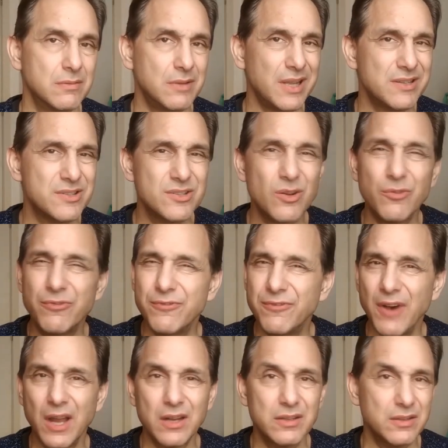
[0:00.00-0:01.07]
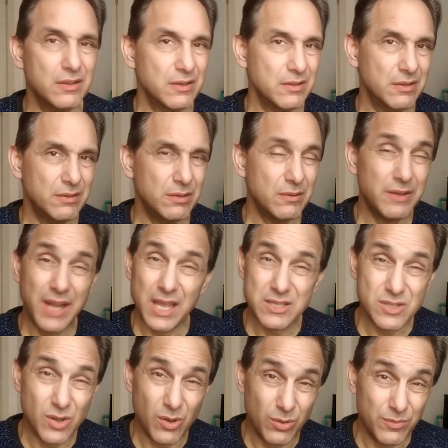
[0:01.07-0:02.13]
That's so fucked. You're an
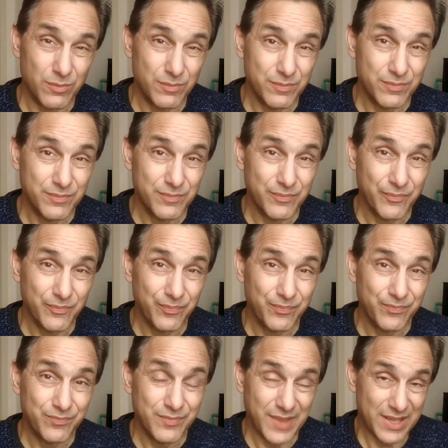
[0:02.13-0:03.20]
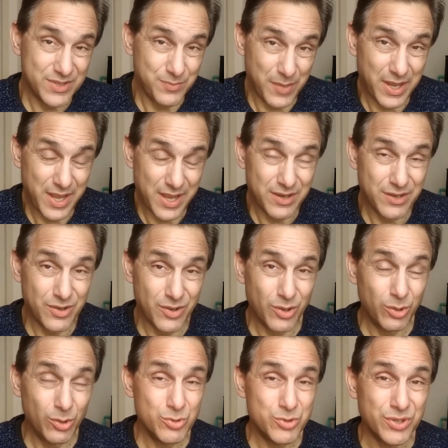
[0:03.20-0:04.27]
asshole. That's my end
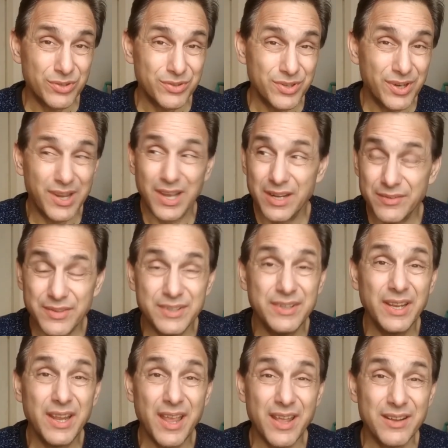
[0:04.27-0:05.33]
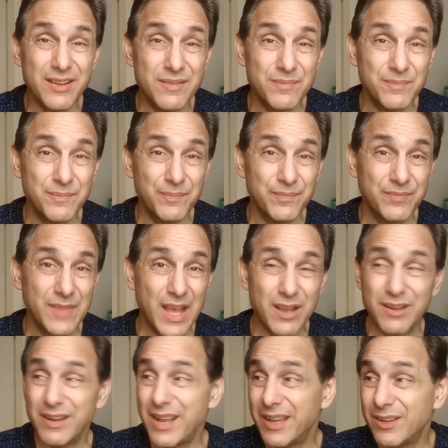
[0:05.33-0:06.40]
conclusion. You're kind of a dickhead. How
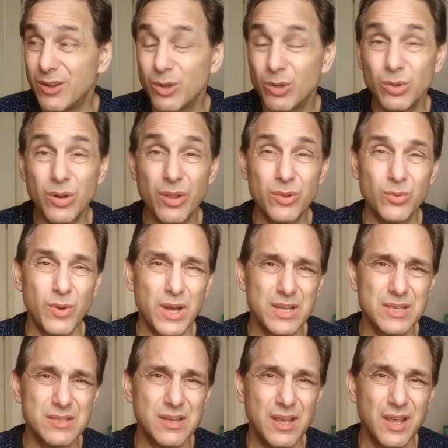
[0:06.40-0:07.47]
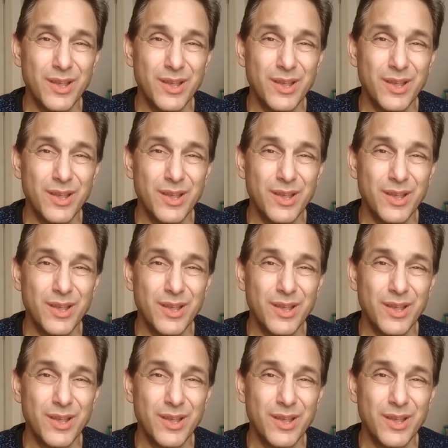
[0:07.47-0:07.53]
can I conclude otherwise?